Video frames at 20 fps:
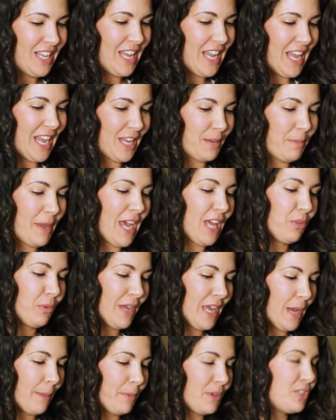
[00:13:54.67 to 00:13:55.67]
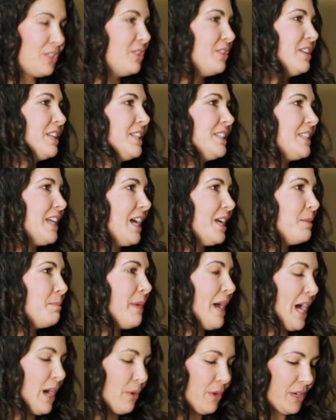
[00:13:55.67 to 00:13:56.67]
and pathway opportunities that
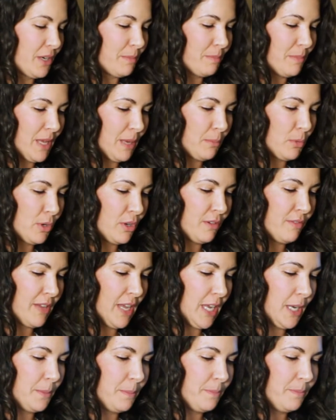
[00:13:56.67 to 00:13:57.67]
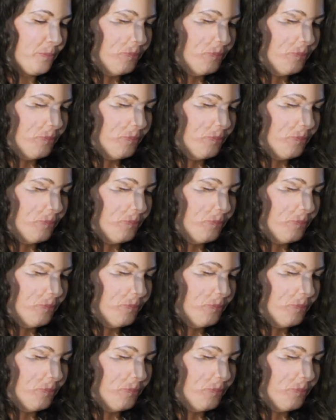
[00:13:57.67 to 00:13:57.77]
empower and motivate.